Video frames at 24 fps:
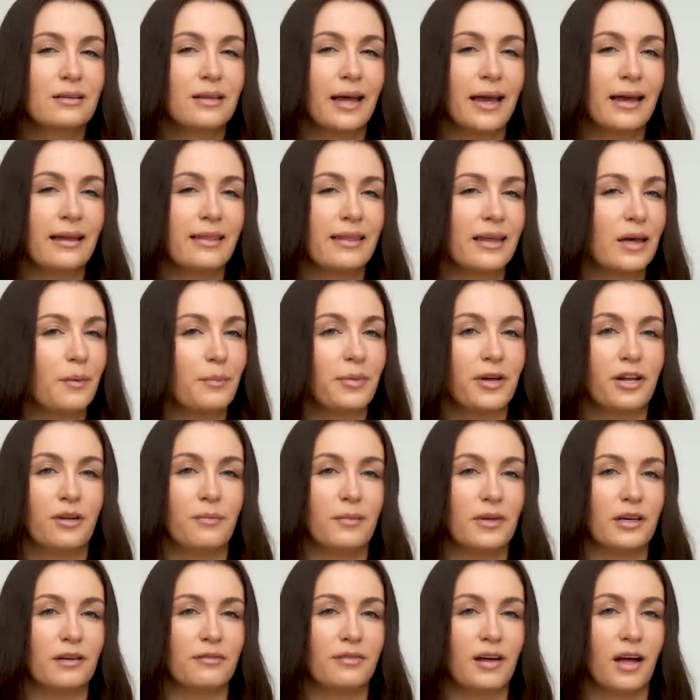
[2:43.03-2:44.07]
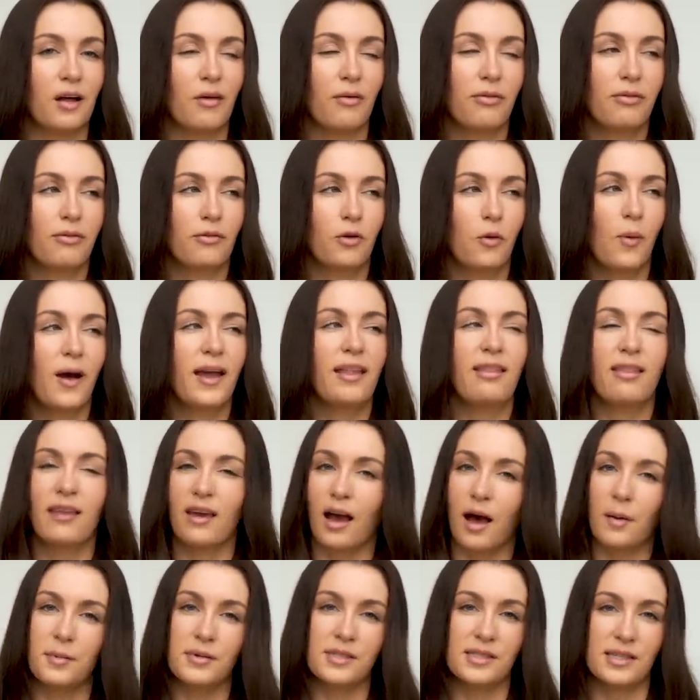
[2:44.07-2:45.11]
like the epitome of health. Quite the
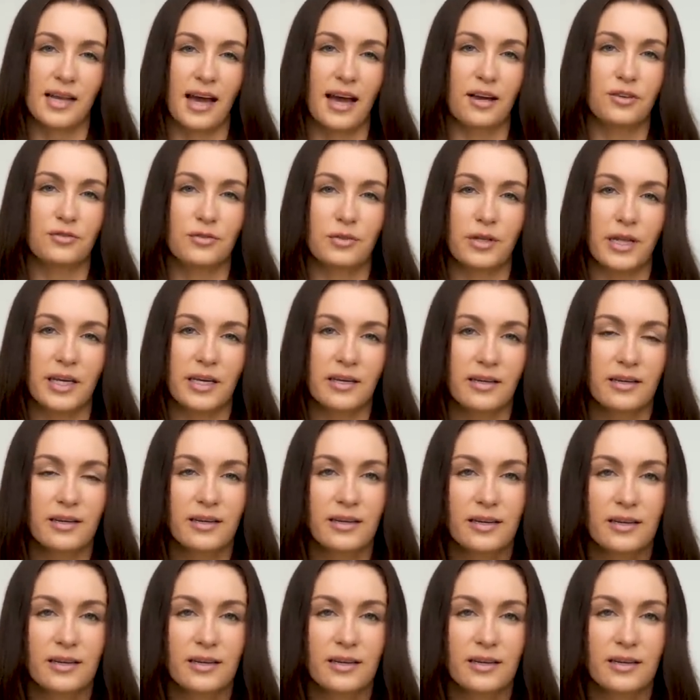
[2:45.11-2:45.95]
opposite, actually.